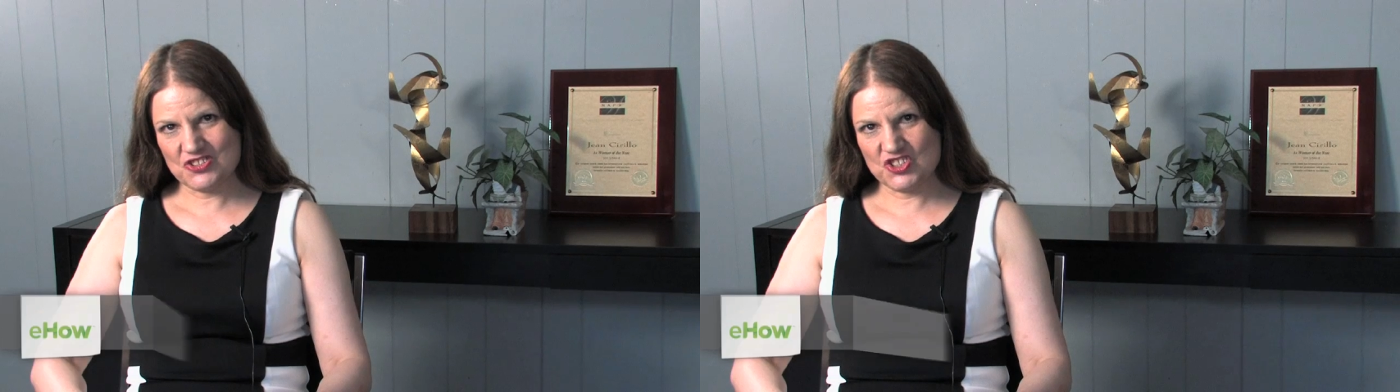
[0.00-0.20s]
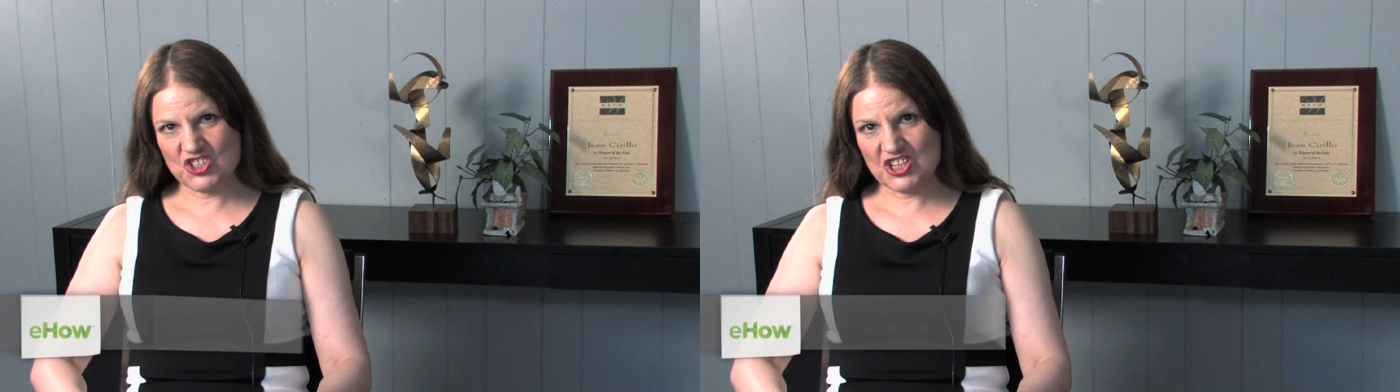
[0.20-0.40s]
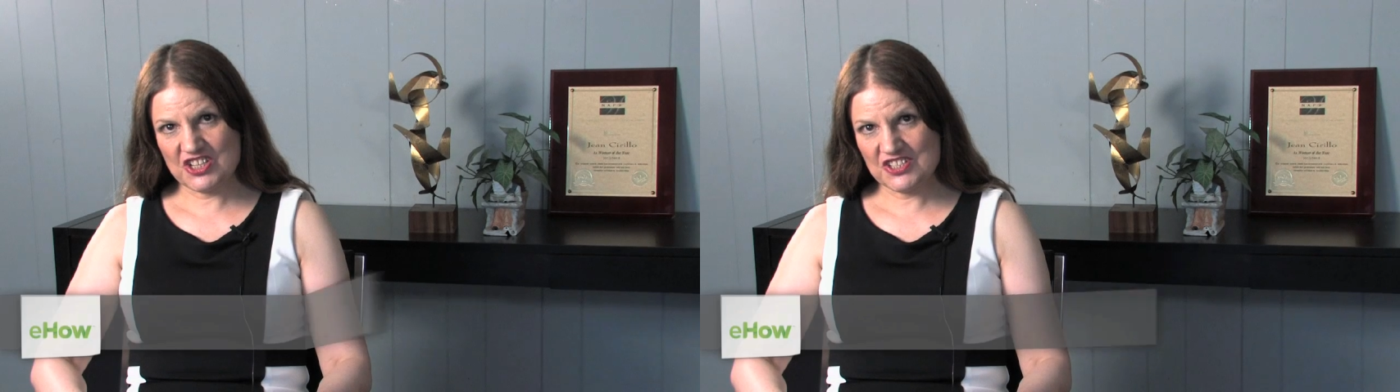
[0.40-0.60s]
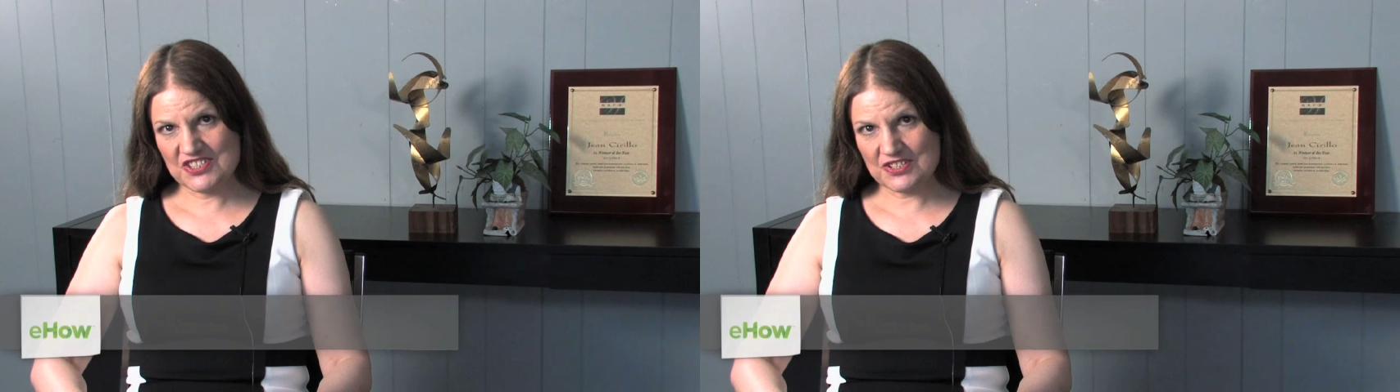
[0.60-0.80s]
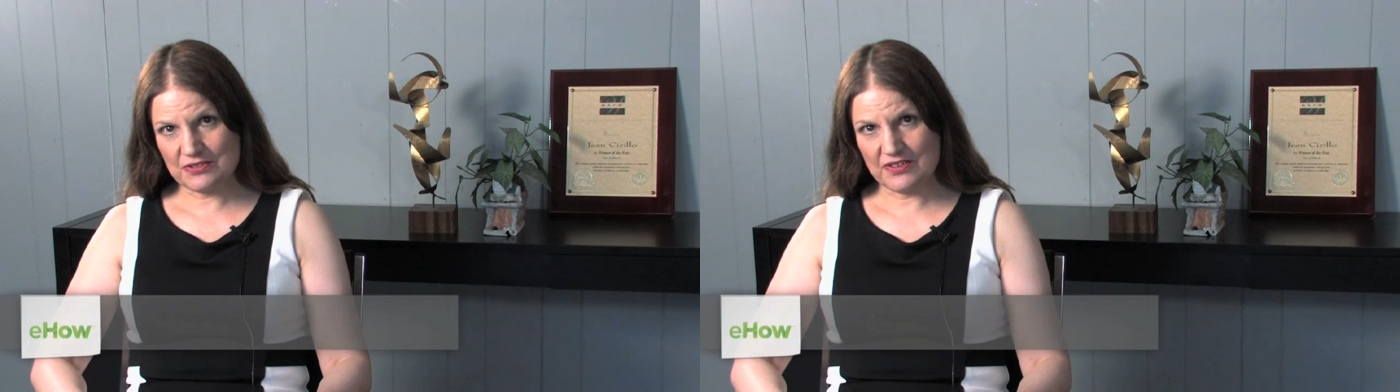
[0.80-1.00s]
Jean
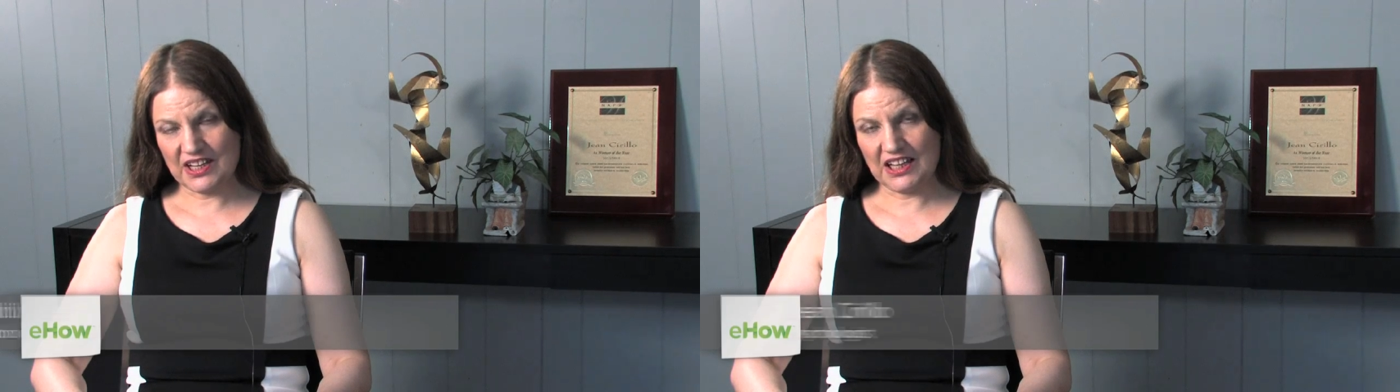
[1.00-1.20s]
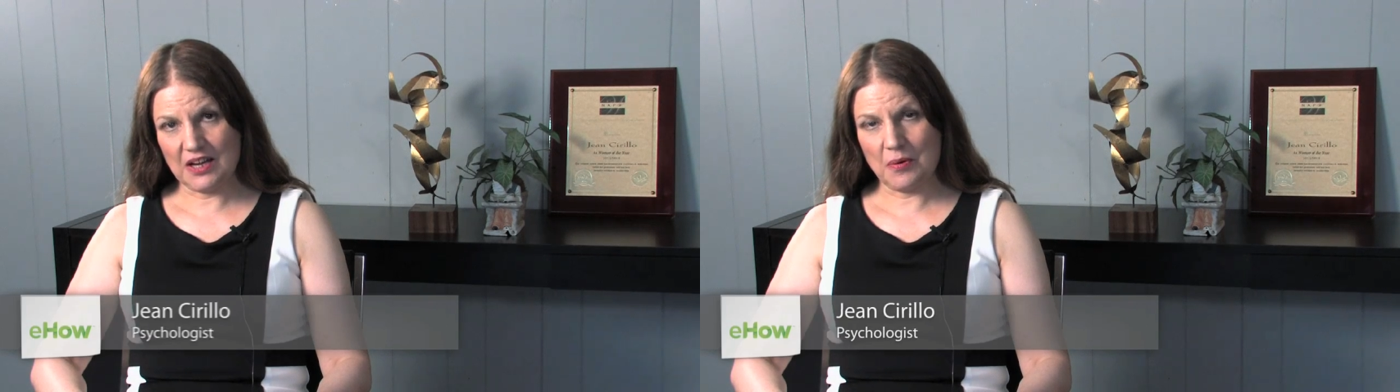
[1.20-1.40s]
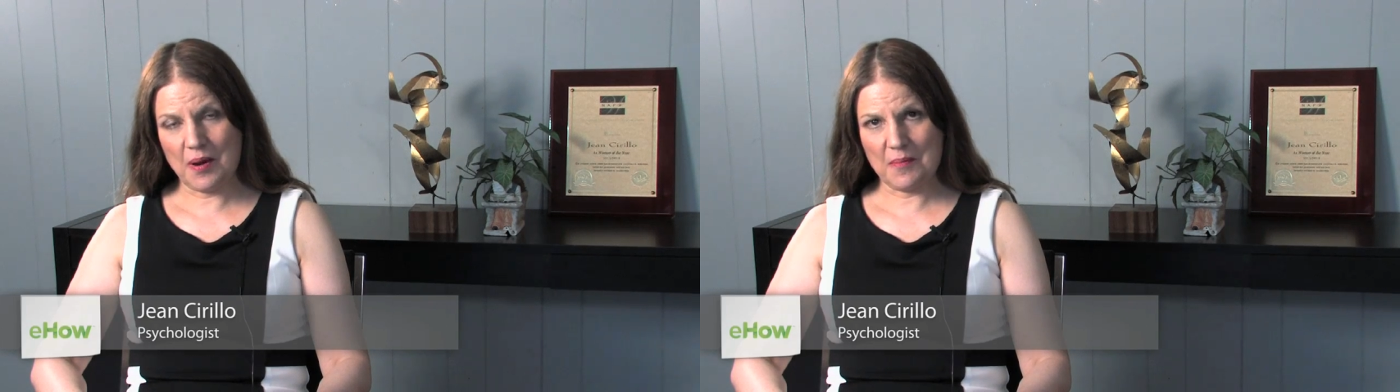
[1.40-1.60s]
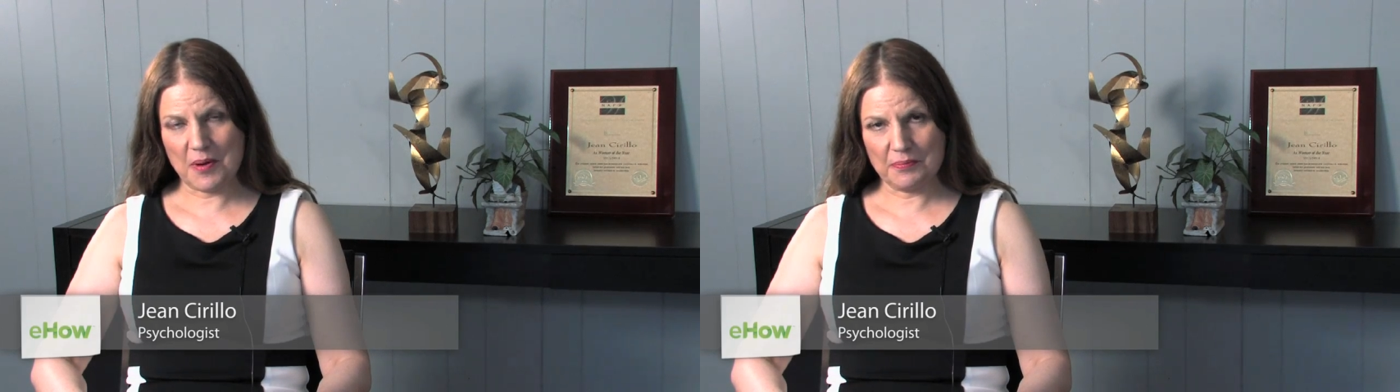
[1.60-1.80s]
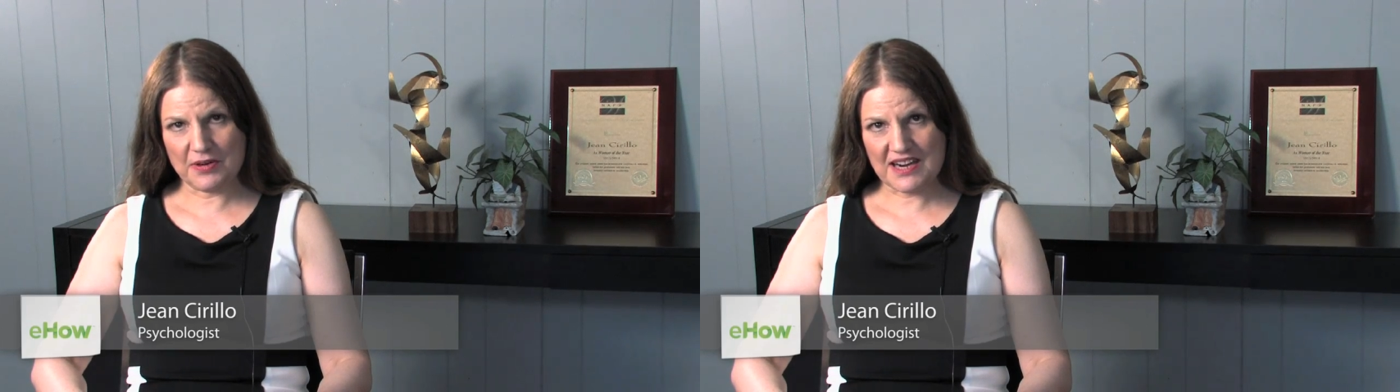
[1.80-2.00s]
Cirillo. I'm
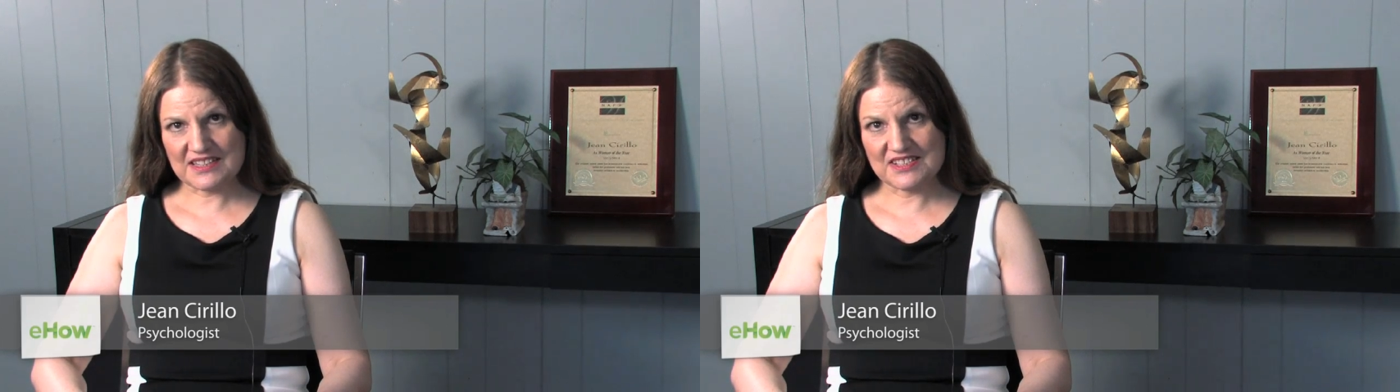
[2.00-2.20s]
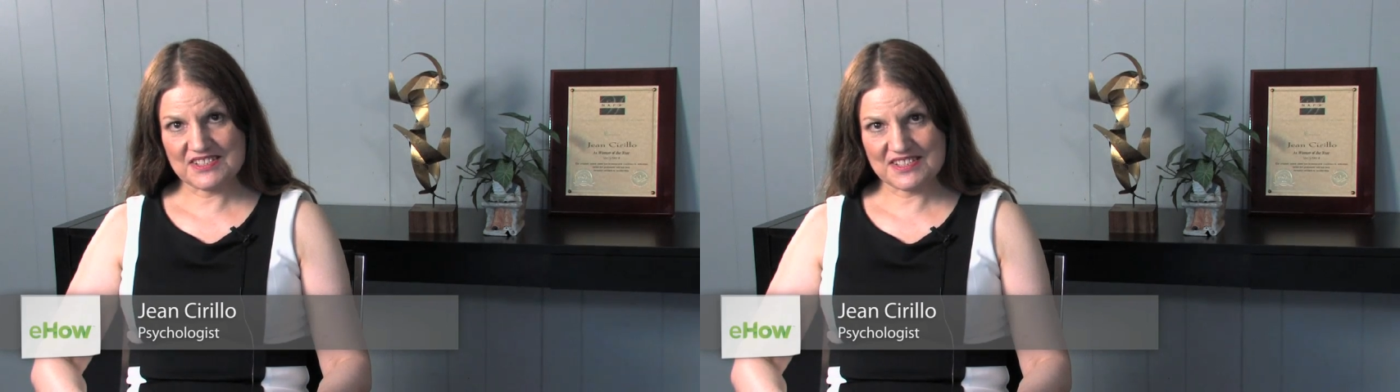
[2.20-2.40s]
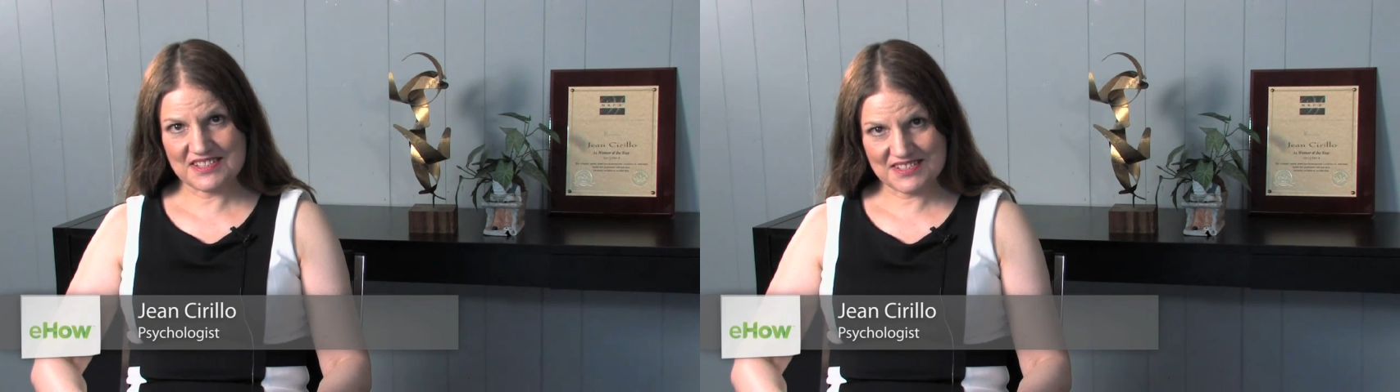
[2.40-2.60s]
a practicing